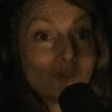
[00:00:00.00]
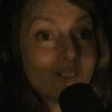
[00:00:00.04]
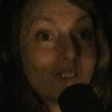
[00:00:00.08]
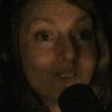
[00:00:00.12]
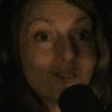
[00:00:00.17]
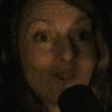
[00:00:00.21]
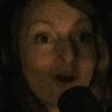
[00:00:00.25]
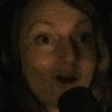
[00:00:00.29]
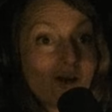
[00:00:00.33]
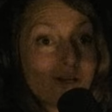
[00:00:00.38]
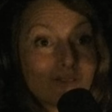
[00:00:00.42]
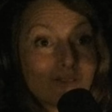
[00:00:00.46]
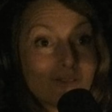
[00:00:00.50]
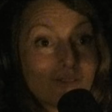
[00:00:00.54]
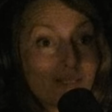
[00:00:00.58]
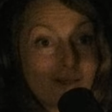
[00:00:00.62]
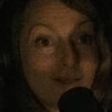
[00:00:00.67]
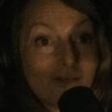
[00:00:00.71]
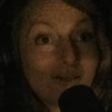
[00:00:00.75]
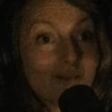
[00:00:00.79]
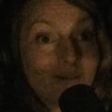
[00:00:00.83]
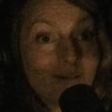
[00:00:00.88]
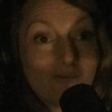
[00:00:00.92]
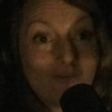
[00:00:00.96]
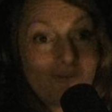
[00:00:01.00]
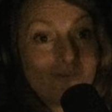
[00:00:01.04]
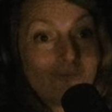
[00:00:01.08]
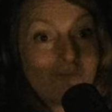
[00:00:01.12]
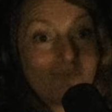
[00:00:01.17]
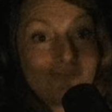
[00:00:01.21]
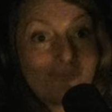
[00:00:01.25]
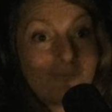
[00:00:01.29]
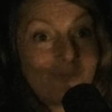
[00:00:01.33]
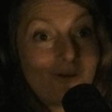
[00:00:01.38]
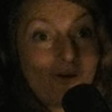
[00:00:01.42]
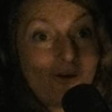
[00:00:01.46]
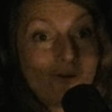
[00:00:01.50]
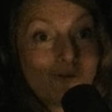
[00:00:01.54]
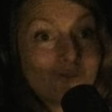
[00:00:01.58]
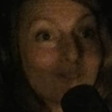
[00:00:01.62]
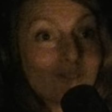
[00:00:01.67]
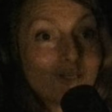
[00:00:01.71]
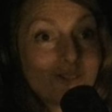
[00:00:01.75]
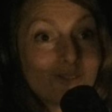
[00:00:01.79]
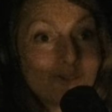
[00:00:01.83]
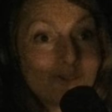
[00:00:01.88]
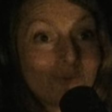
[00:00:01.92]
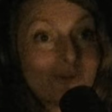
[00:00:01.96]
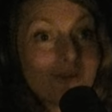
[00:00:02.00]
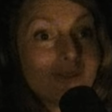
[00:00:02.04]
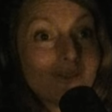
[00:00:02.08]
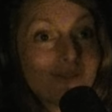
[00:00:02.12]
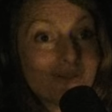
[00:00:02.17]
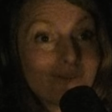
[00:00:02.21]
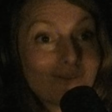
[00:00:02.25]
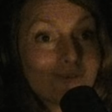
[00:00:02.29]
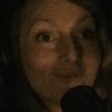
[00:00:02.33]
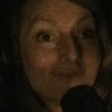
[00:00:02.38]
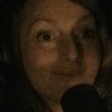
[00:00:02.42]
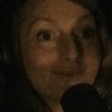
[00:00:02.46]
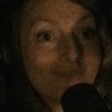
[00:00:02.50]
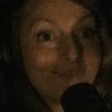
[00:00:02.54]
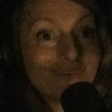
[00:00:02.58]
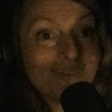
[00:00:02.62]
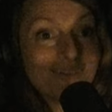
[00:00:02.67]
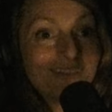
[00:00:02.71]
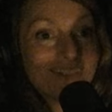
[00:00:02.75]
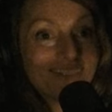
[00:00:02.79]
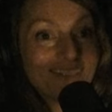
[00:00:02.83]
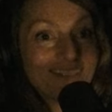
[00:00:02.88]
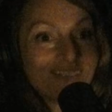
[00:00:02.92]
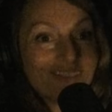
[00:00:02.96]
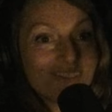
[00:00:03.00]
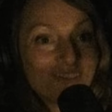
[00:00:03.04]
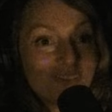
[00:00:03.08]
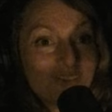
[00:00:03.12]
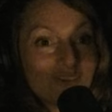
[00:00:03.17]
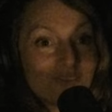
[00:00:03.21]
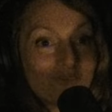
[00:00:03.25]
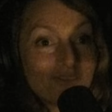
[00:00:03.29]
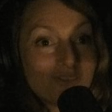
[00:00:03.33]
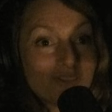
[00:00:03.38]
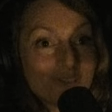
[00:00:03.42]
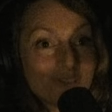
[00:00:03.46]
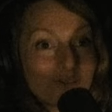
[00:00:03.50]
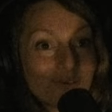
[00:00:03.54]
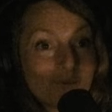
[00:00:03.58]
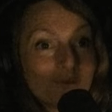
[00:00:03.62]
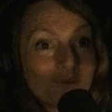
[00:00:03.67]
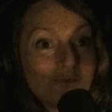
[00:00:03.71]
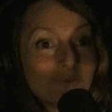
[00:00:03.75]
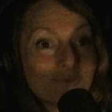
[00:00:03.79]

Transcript: them. lost all touch with the physical.